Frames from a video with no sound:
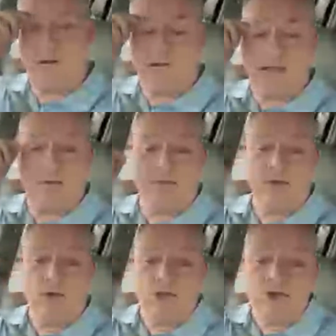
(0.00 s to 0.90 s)
like
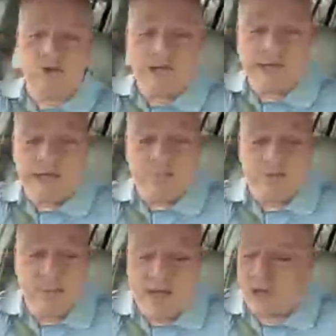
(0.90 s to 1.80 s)
tree claims
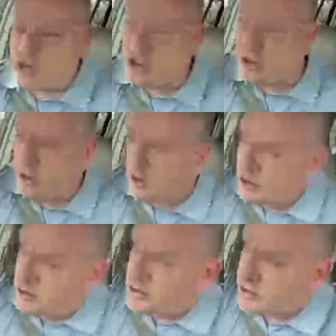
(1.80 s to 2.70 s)
much.
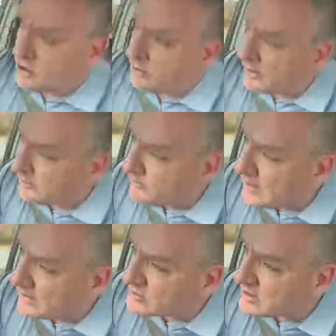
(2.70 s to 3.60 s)
So yeah, it
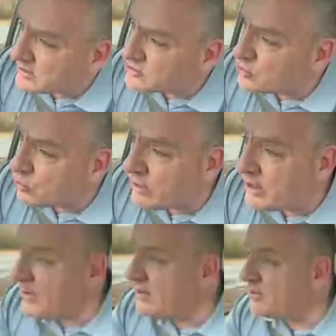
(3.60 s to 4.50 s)
looks like there's tornado
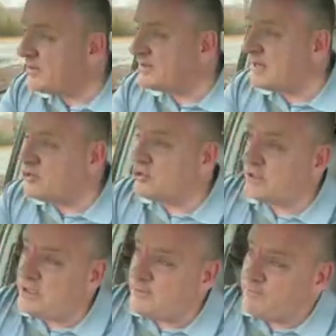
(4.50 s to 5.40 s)
weather
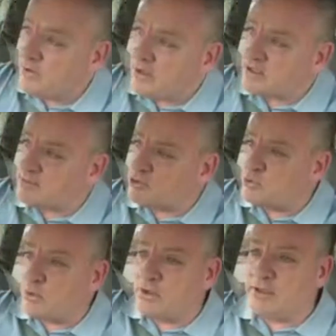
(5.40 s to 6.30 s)
potentially. Got some
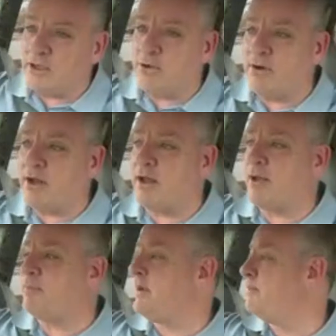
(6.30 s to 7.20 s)
swirling going on
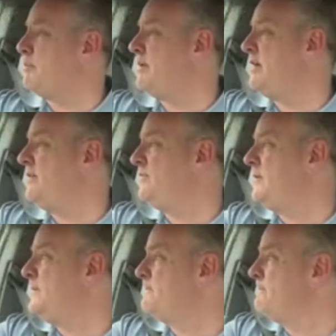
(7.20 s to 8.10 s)
up above.
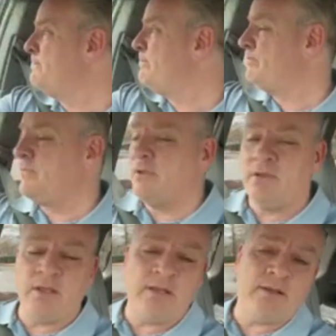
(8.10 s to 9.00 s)

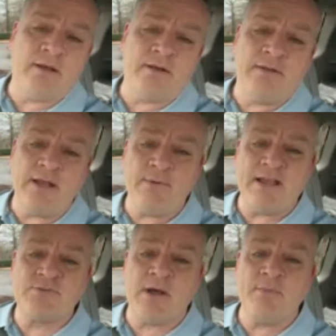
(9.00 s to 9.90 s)
And anyways,
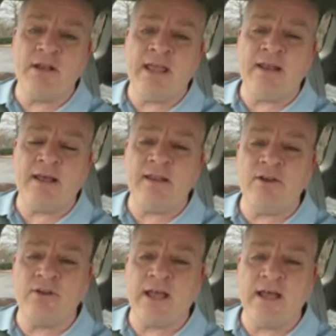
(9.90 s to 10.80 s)
well, I'm going to head out of here,
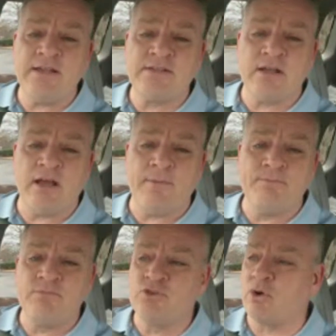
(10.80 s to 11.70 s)
guys.
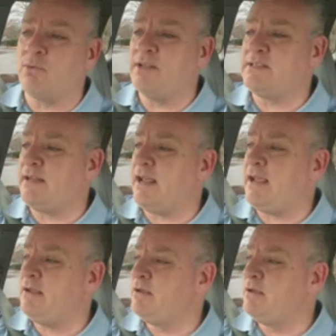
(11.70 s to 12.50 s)
Short one today,